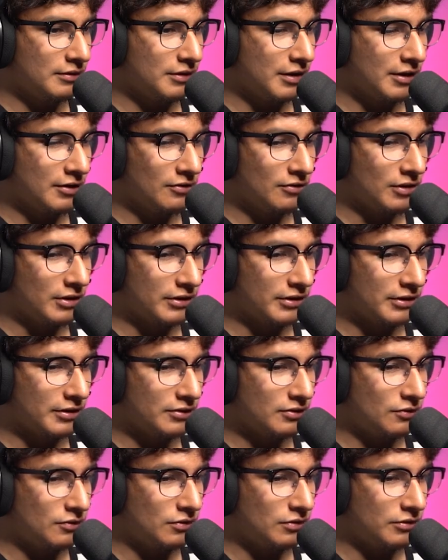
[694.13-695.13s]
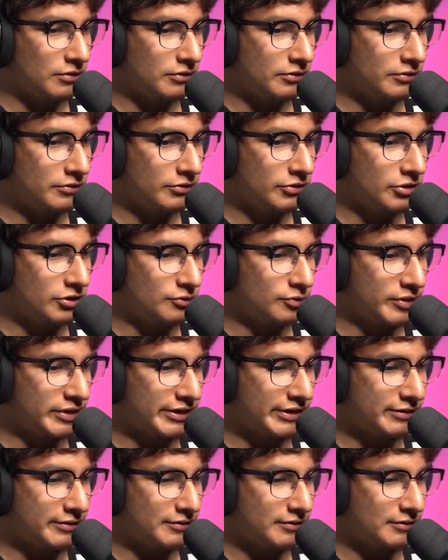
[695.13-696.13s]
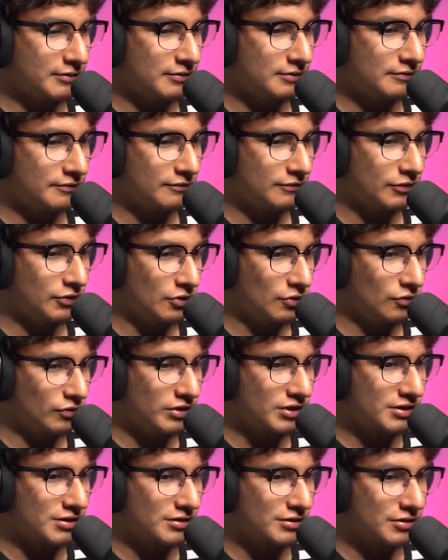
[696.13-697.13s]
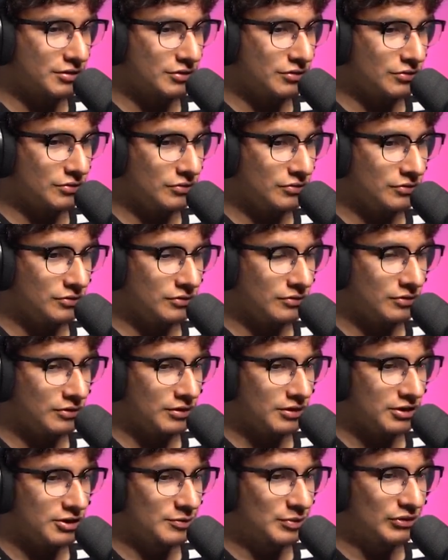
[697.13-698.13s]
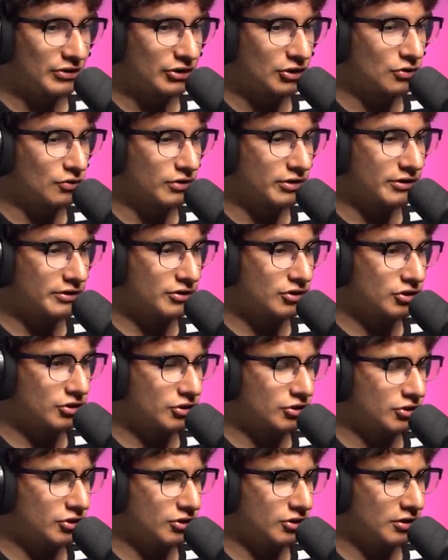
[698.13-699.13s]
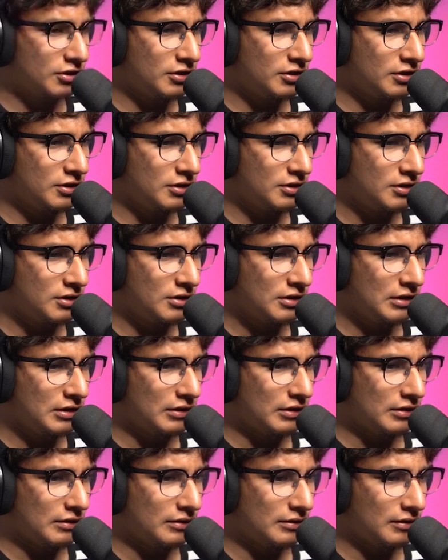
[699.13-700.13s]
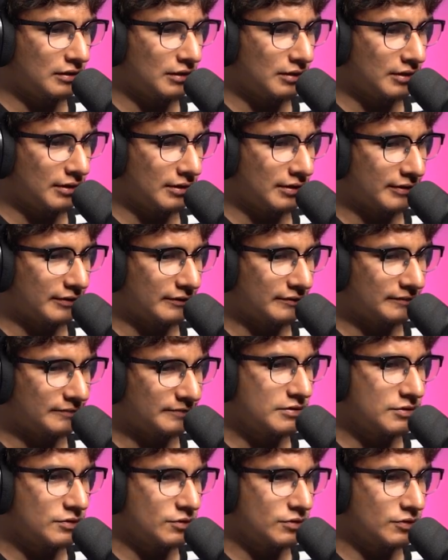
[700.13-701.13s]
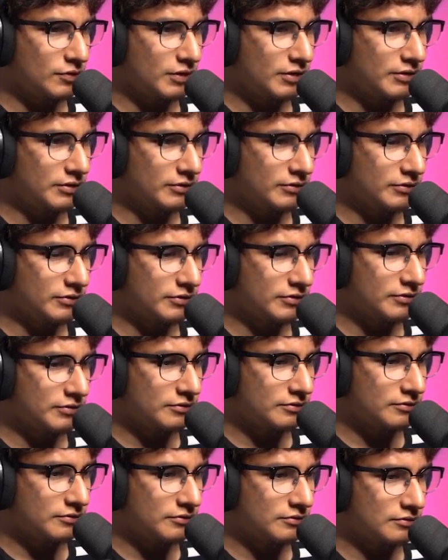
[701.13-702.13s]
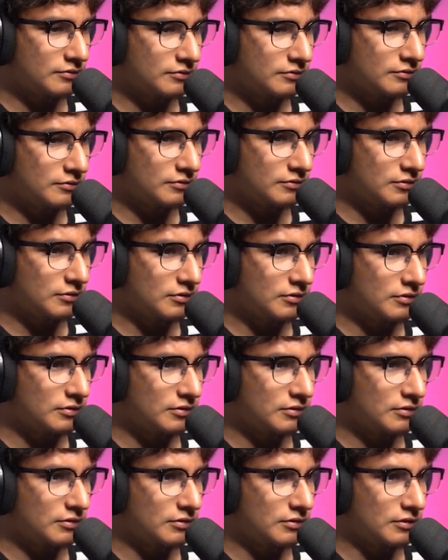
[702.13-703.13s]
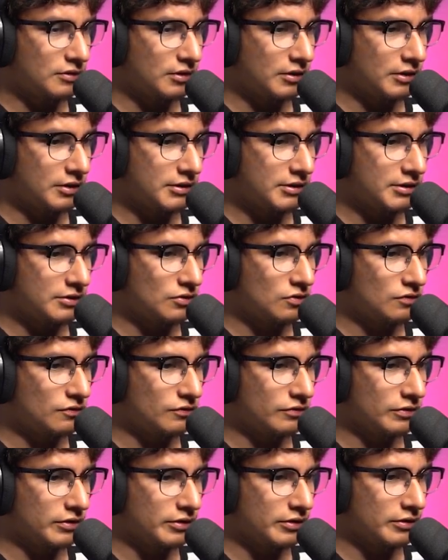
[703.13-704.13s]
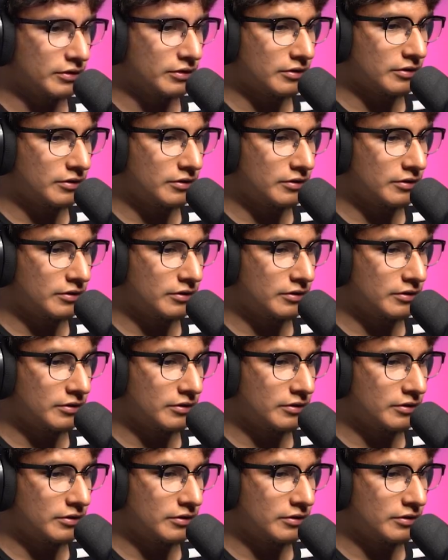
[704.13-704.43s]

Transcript: I don't like Ada Wong, dude. She's mean. For no reason, too. It's pretty cringe. Not gonna lie. So what do I do? Just... I guess I go over there.